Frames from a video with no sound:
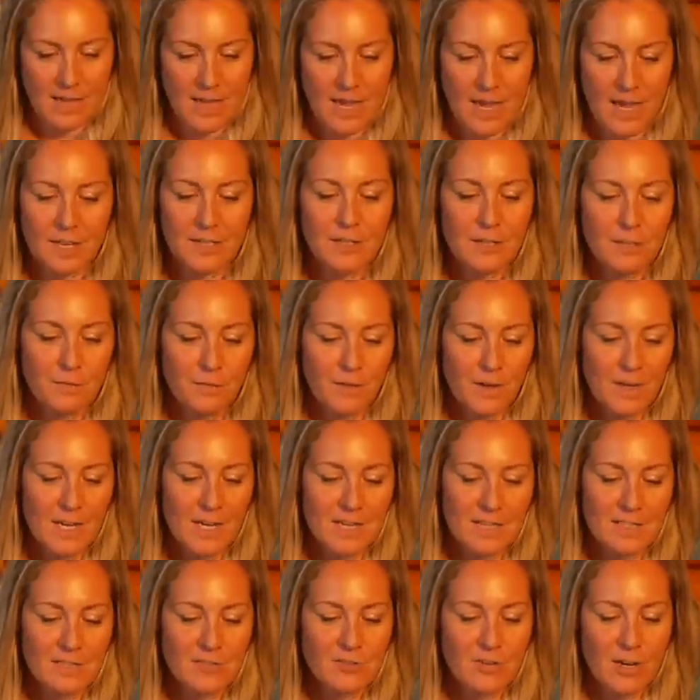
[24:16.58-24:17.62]
How do you
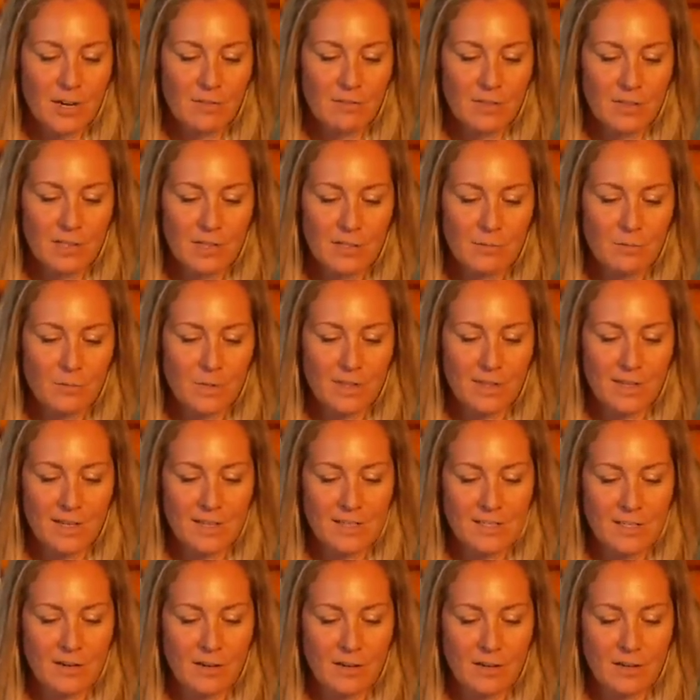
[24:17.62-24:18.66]
find traveling with a
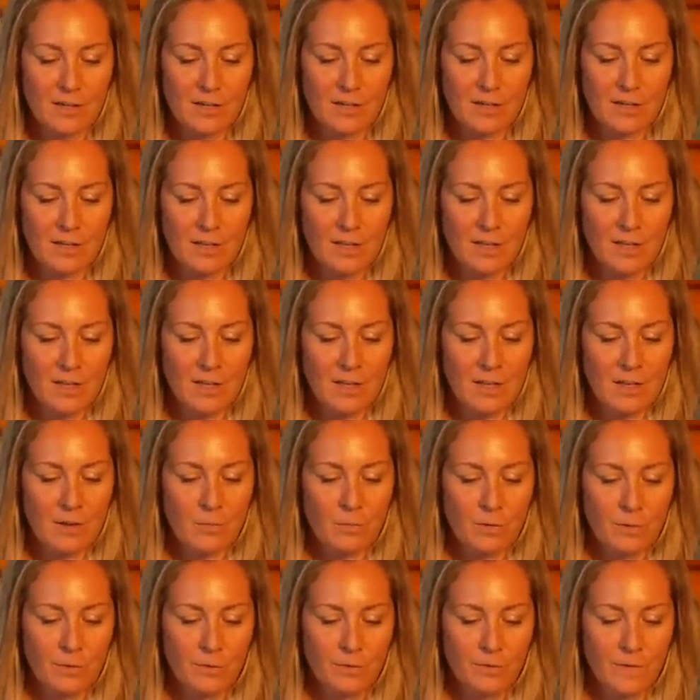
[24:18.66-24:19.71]
dog
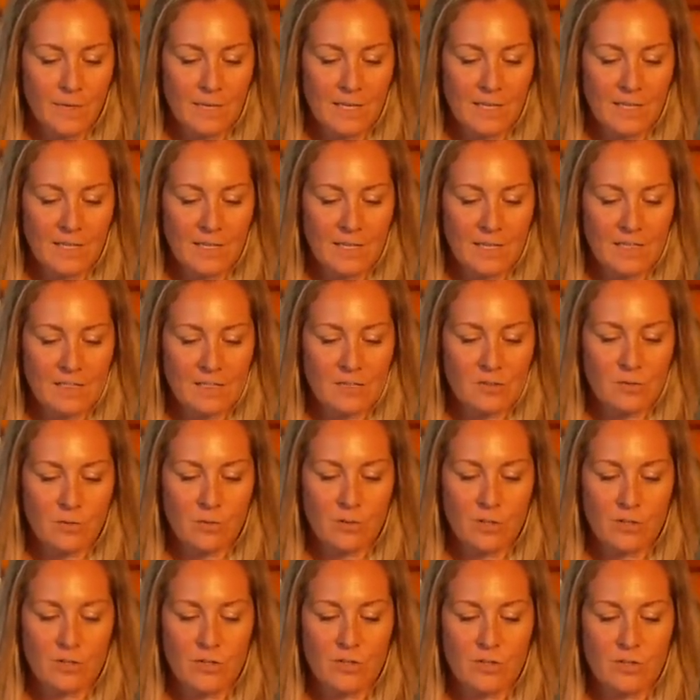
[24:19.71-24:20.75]
with feeding and
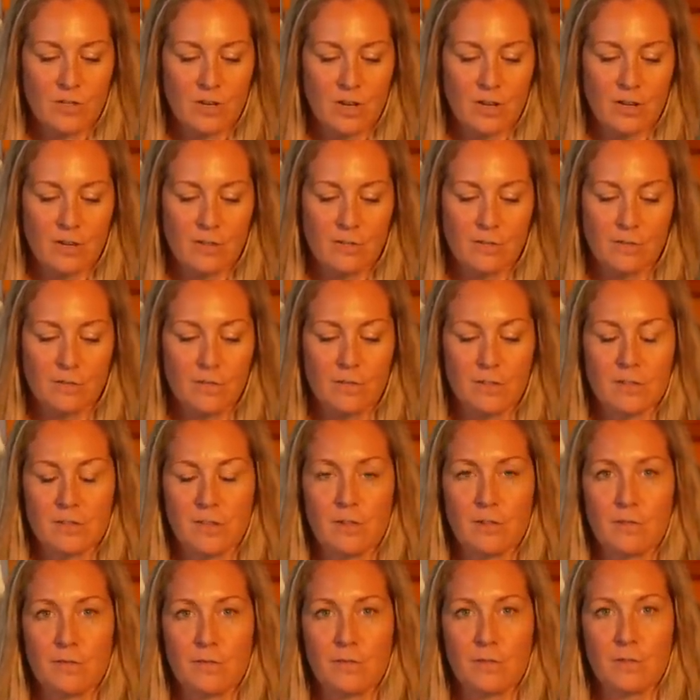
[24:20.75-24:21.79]
storage of
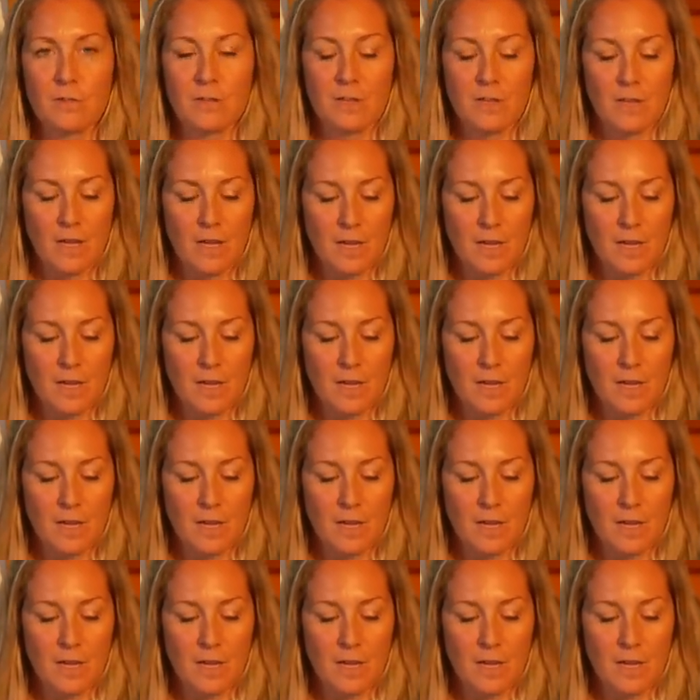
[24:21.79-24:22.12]
dog food?